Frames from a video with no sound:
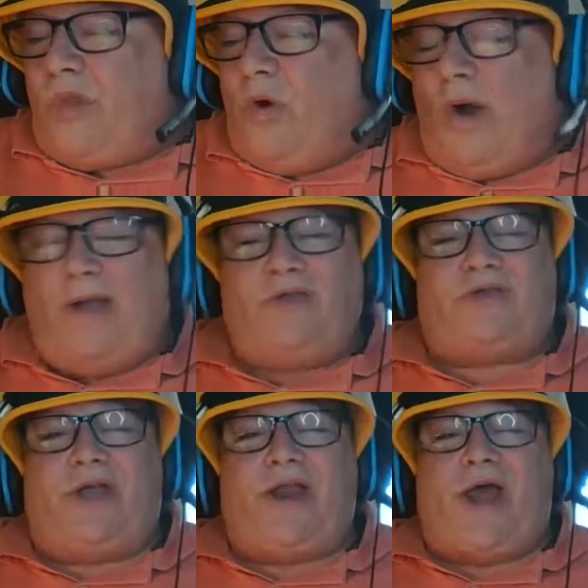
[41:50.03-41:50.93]
Ohio
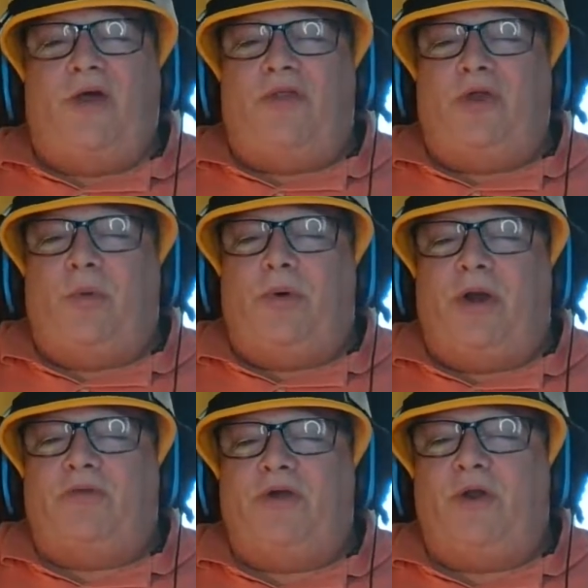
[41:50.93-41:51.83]
State, I don't think we were
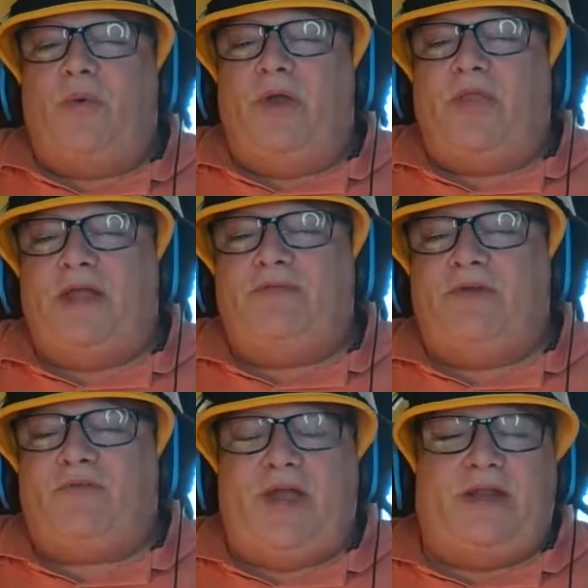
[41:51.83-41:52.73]
ever going to win that. Even
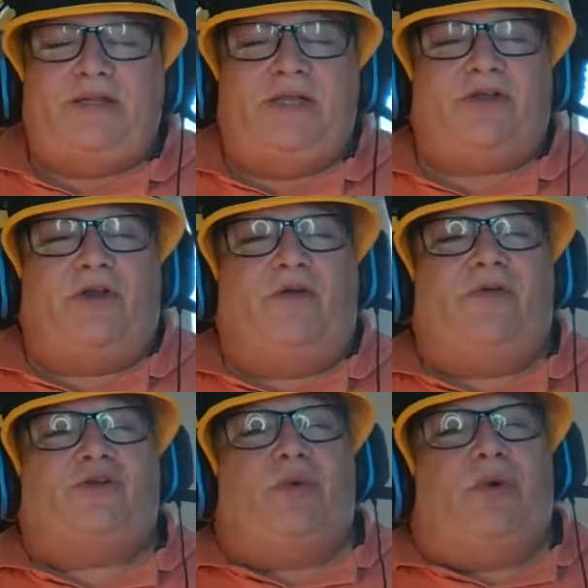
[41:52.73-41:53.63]
if we had a decent
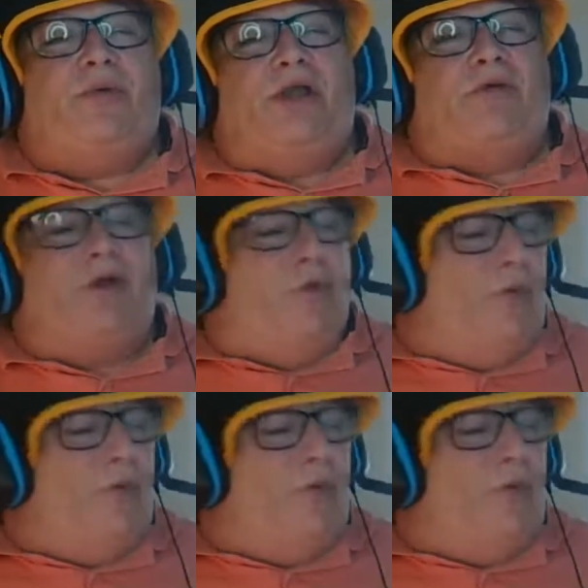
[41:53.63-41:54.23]
offense, we were never going to